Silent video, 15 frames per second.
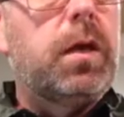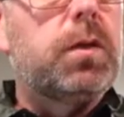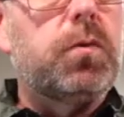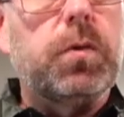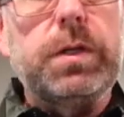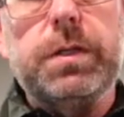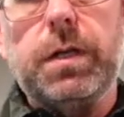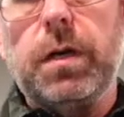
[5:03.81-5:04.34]
The
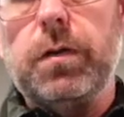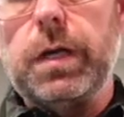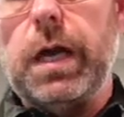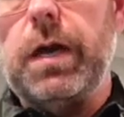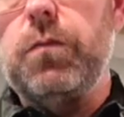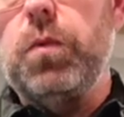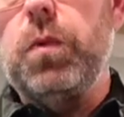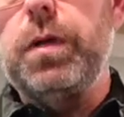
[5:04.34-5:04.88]
reason I only
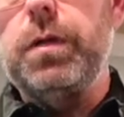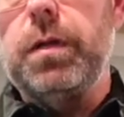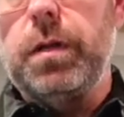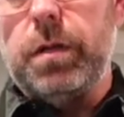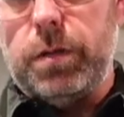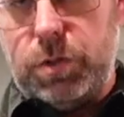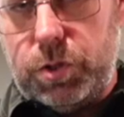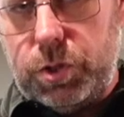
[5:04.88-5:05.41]
have
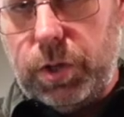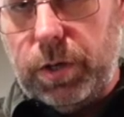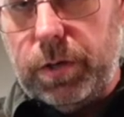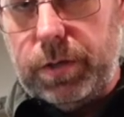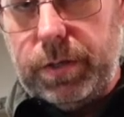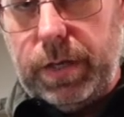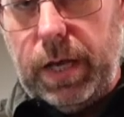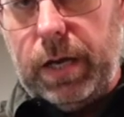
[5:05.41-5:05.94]
one
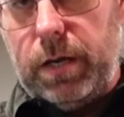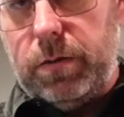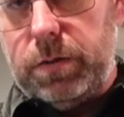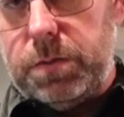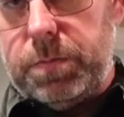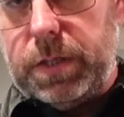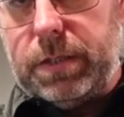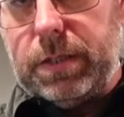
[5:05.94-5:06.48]
shirt now
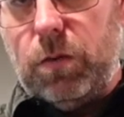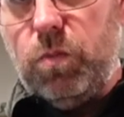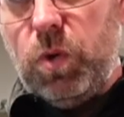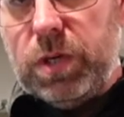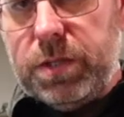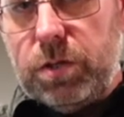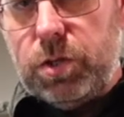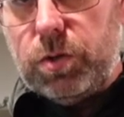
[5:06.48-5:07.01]
is because I
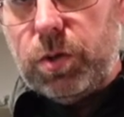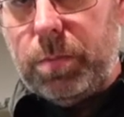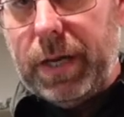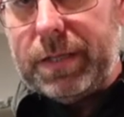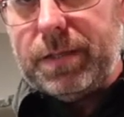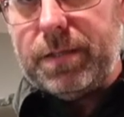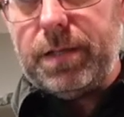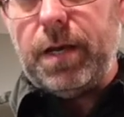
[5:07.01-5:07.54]
wasn't sure
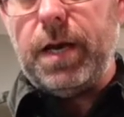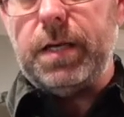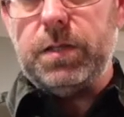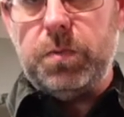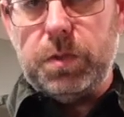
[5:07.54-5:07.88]
about the size,